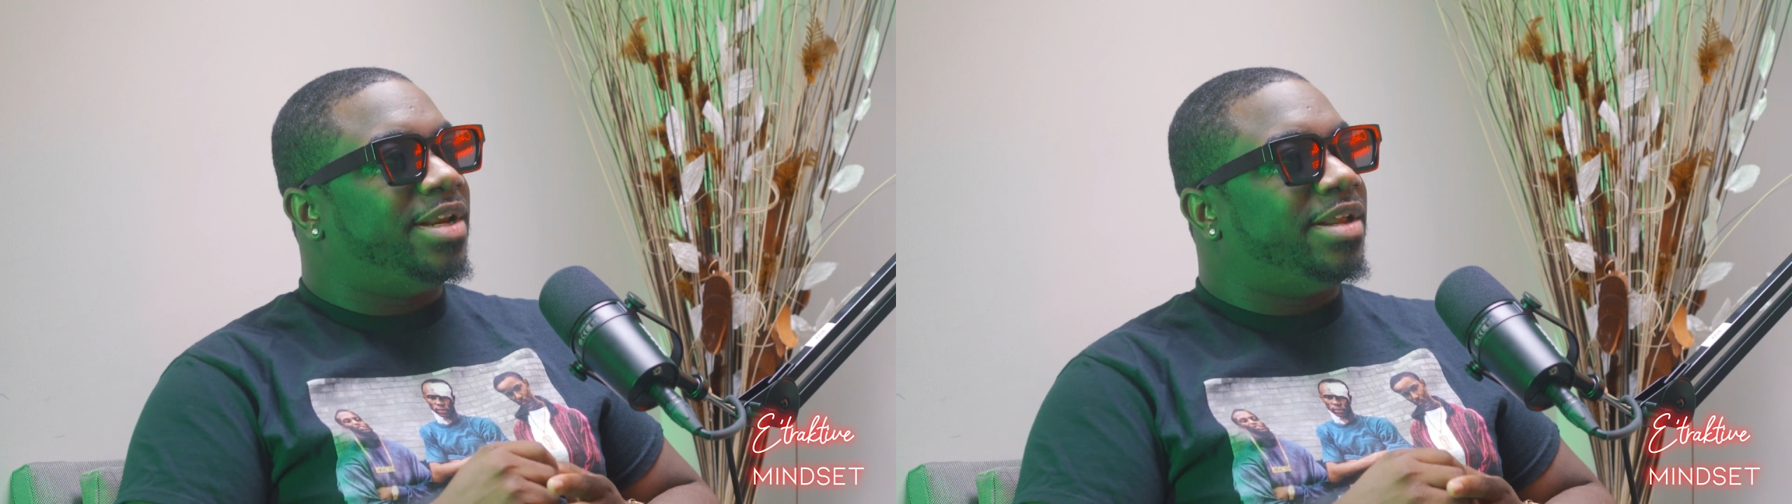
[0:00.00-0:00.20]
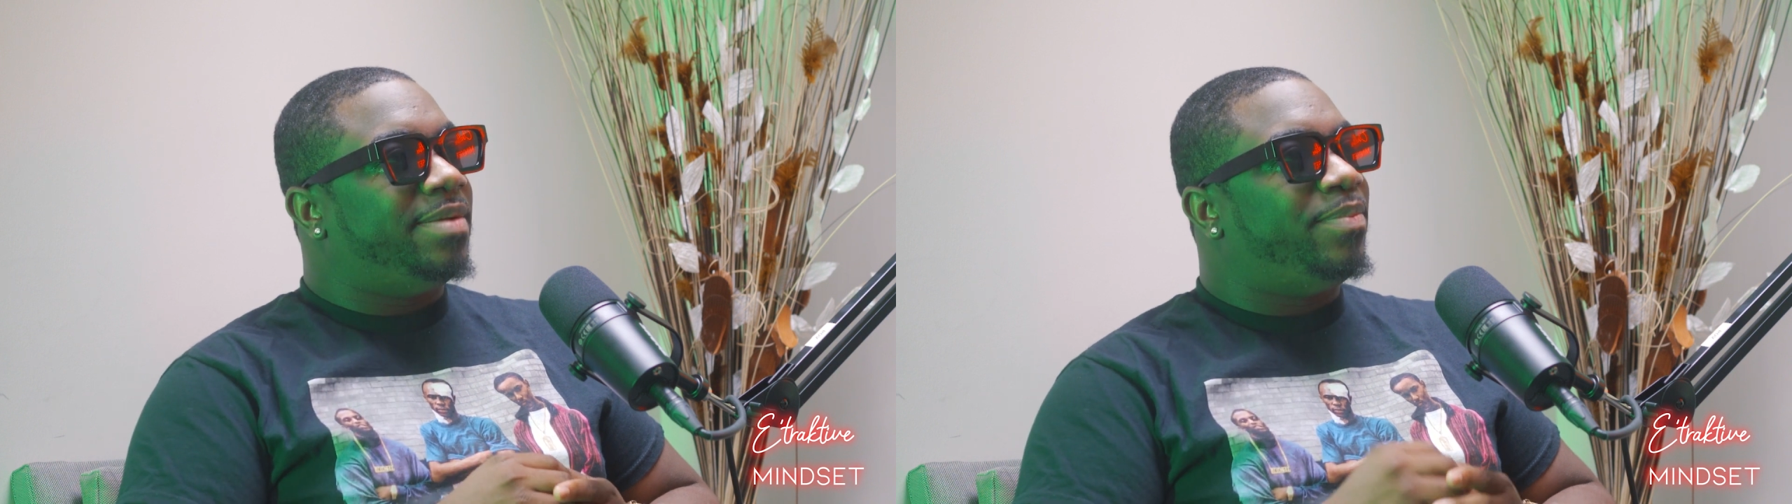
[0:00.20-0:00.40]

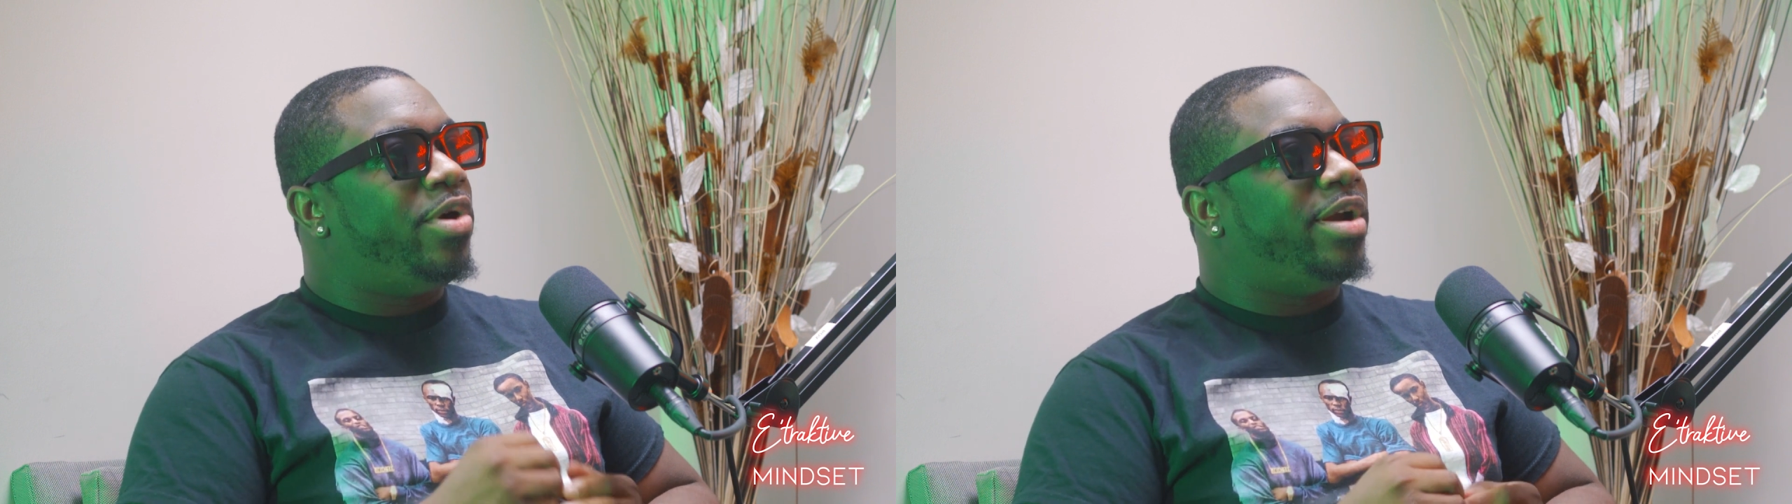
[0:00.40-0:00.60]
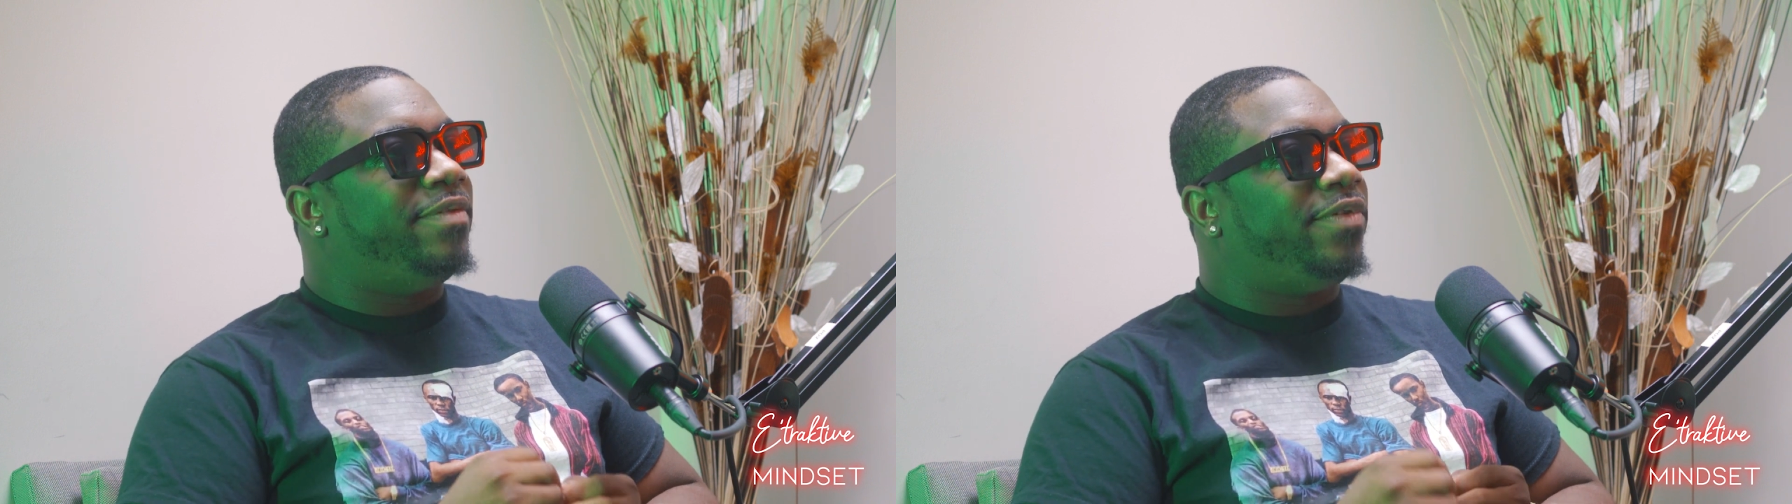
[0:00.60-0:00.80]

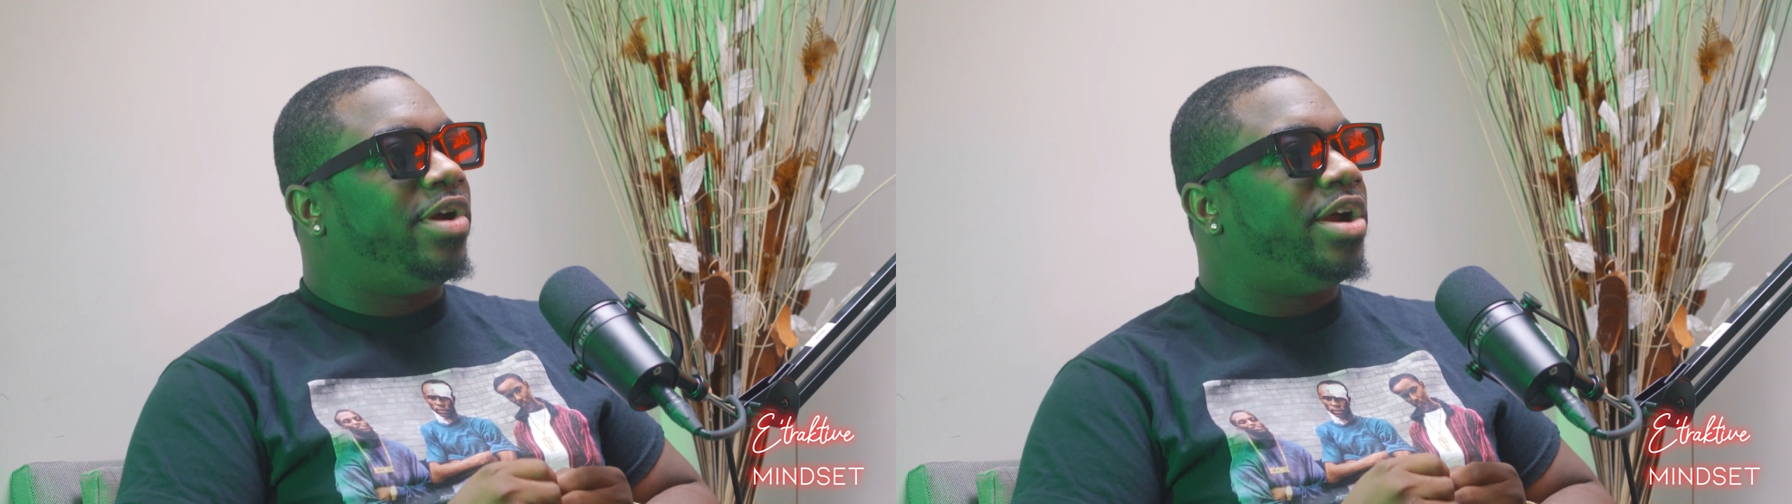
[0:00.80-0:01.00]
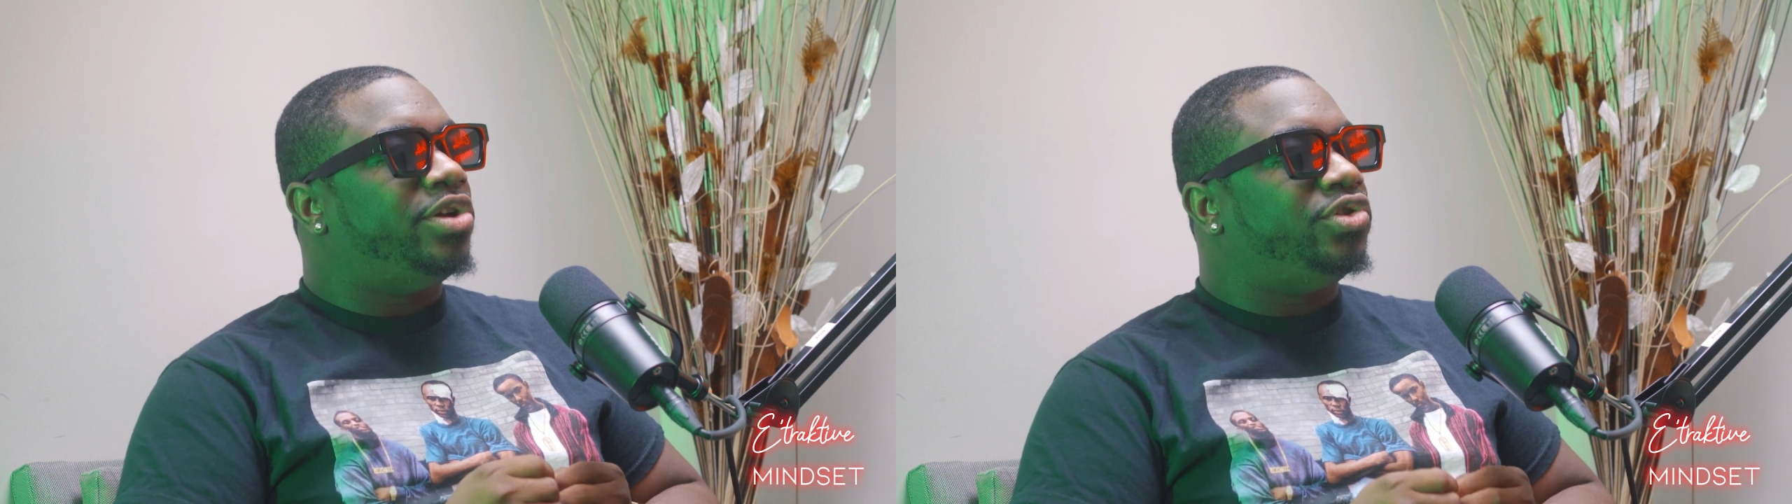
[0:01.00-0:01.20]
important
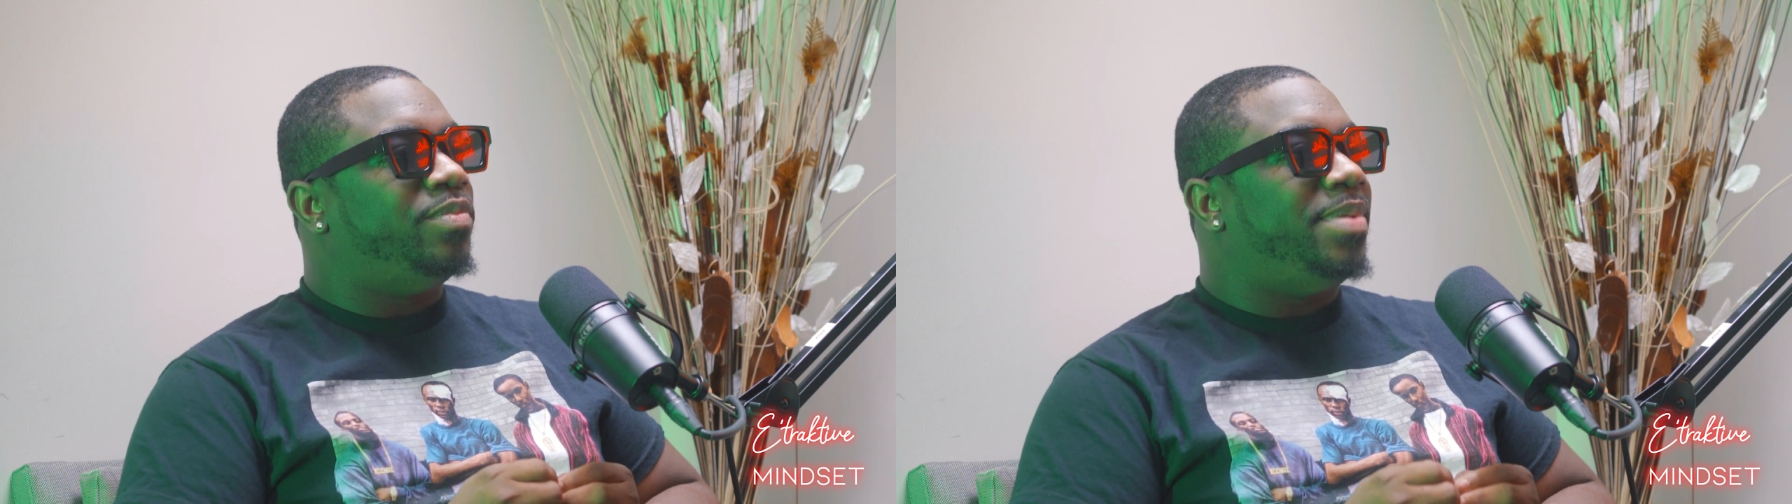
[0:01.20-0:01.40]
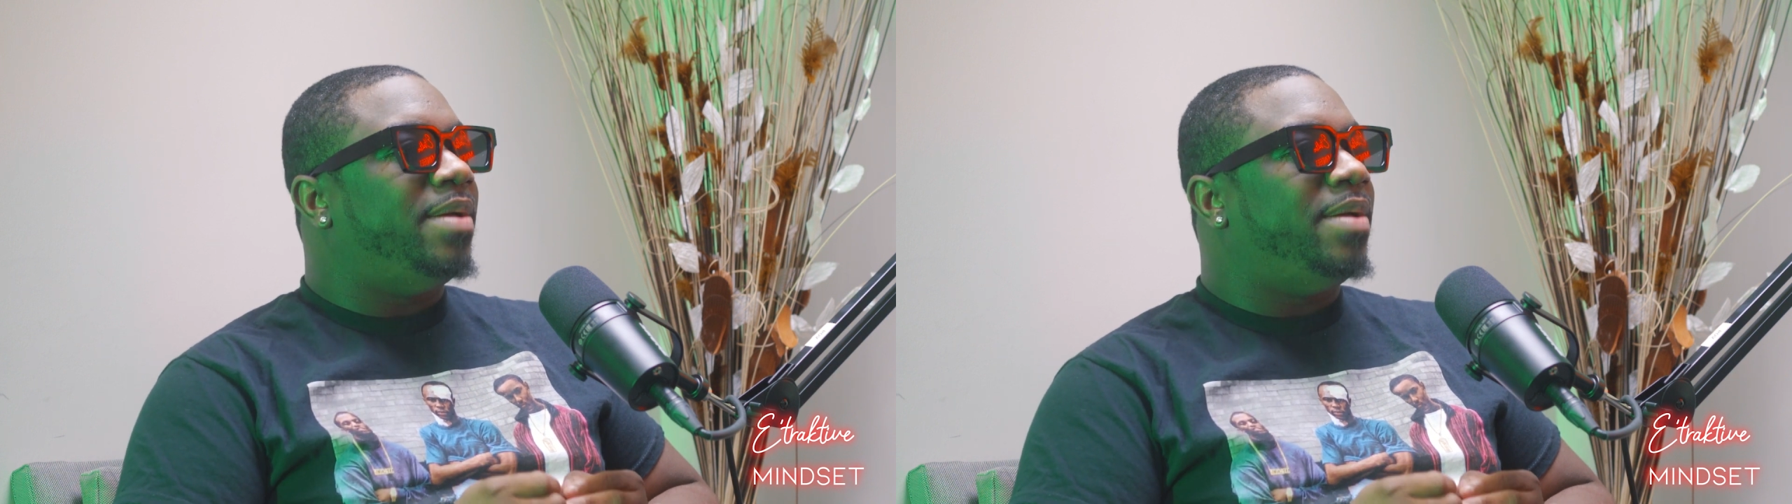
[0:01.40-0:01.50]
for her to